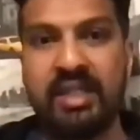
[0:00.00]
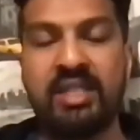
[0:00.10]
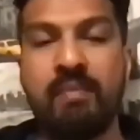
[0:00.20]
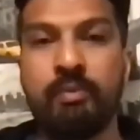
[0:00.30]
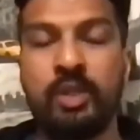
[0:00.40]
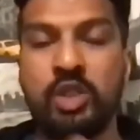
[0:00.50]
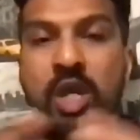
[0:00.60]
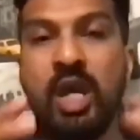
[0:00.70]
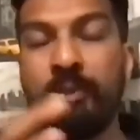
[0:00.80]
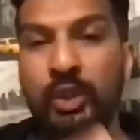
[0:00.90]
temperaments
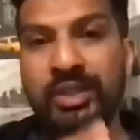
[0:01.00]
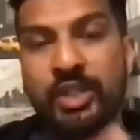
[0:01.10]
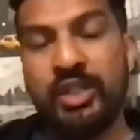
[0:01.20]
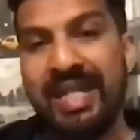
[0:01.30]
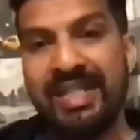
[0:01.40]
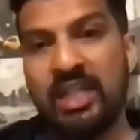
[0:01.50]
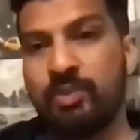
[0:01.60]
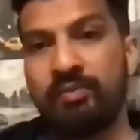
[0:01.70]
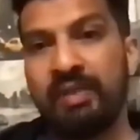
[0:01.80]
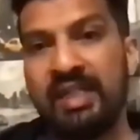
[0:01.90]
because their genetics
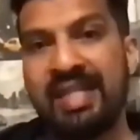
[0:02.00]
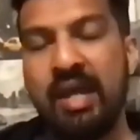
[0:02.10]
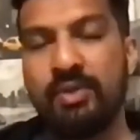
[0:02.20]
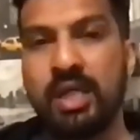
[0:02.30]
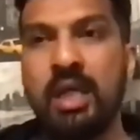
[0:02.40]
were really sound.